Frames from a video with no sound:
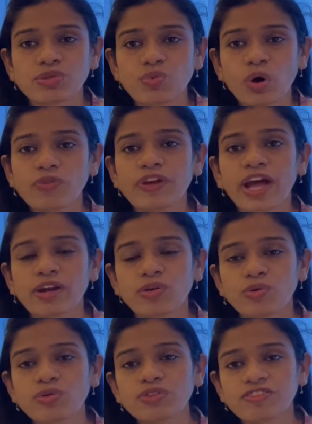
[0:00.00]
what we had
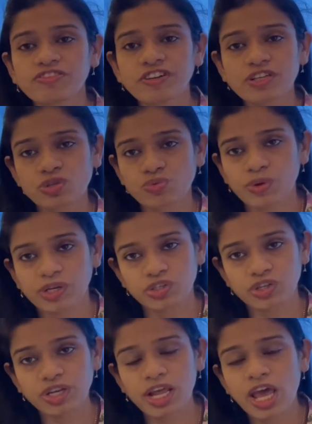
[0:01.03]
known the first
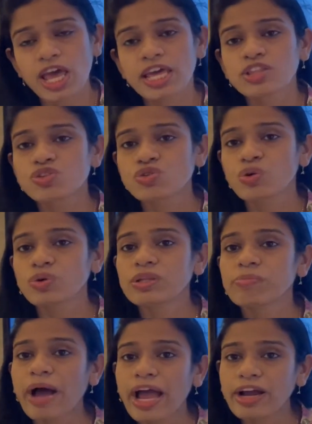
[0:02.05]
question. So the
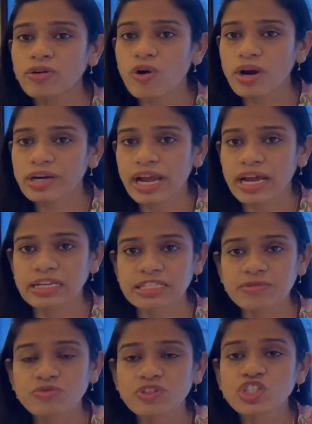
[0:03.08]

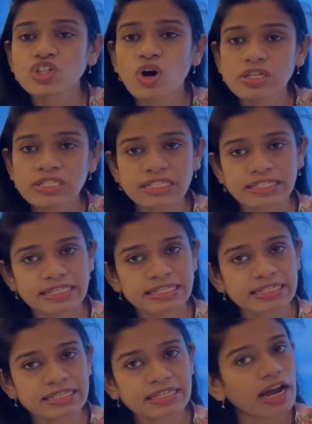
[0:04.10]
microorganisms which cause
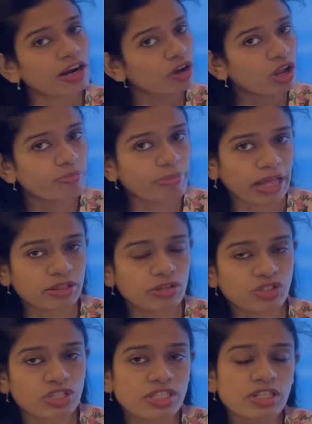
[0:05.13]
diseases are called
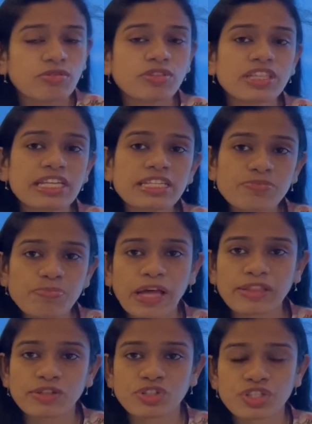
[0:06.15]
pathogens. Now these
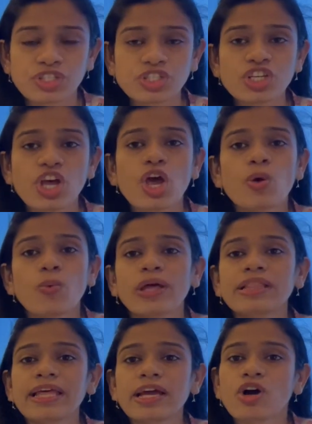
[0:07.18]
pathogens,
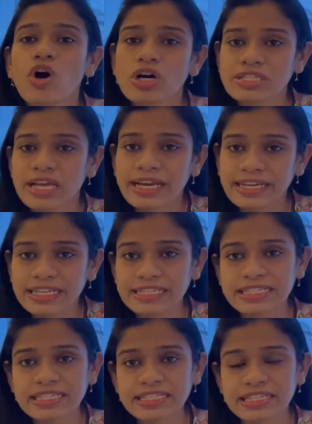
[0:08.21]
when they cause
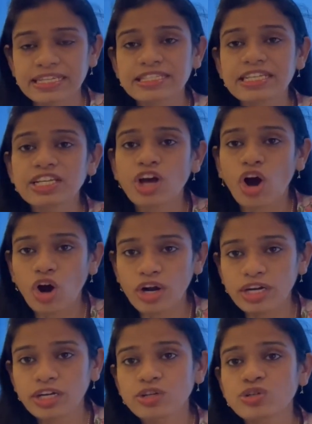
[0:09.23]
diseases, in
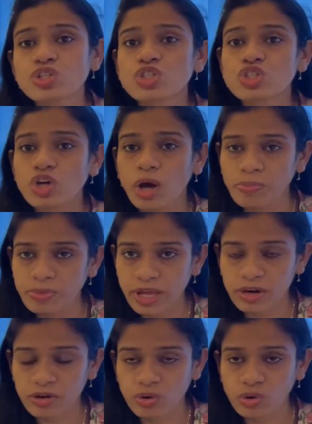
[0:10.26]
order to stop their
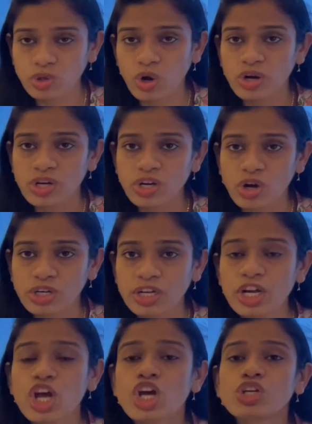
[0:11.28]
growth or in order
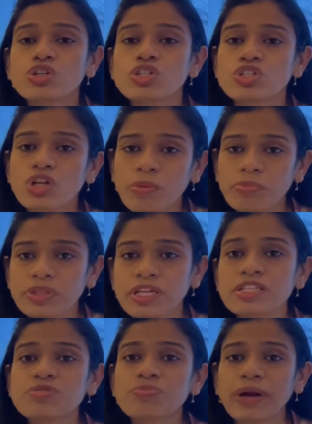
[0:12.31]
to stop the
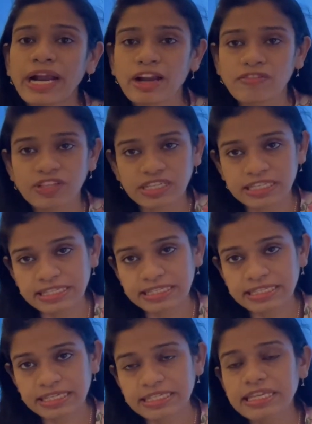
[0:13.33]
spread of the
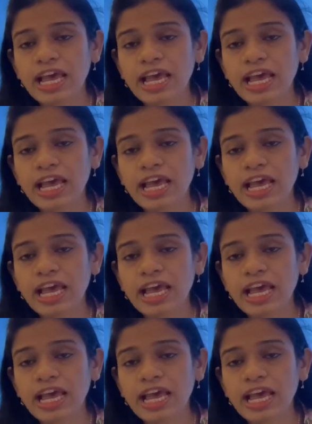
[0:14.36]
disease,